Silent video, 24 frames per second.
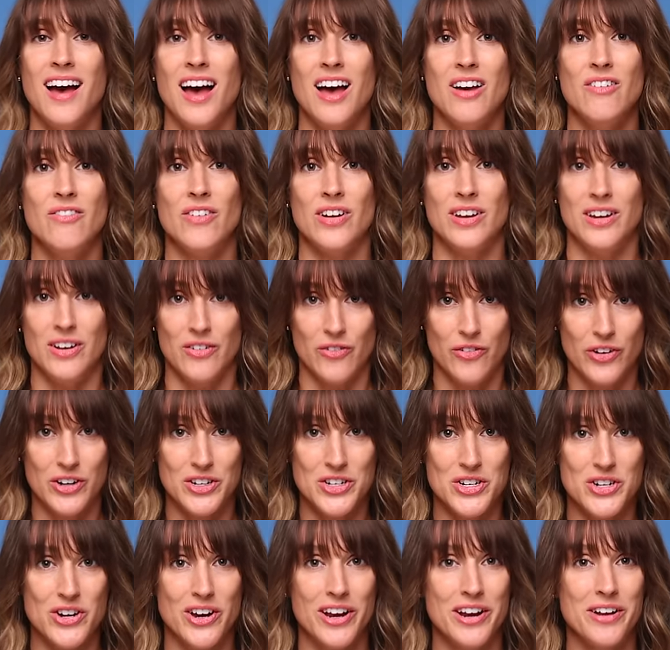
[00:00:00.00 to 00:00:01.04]
I find it
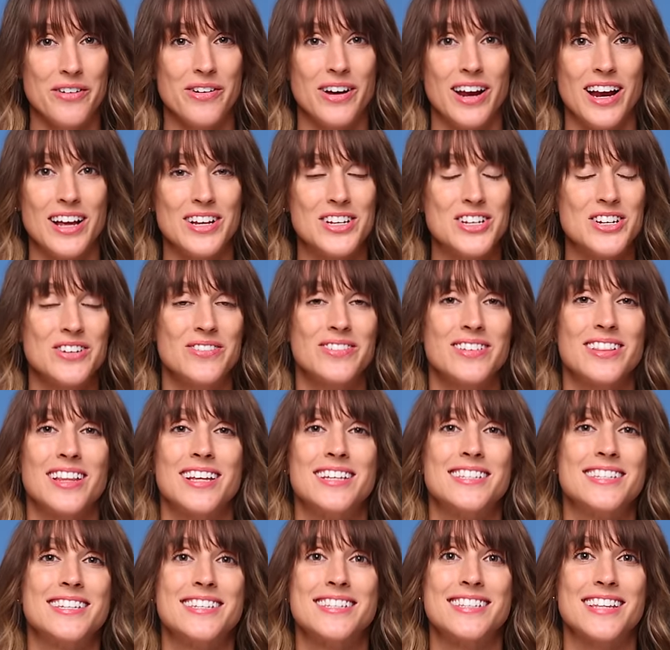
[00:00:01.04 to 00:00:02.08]
frustrating when I shoot with
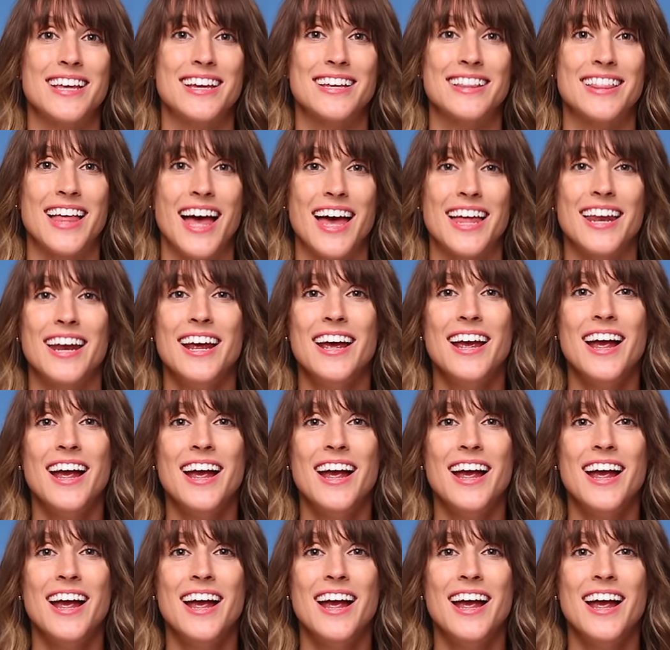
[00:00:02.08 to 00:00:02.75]
lenses like that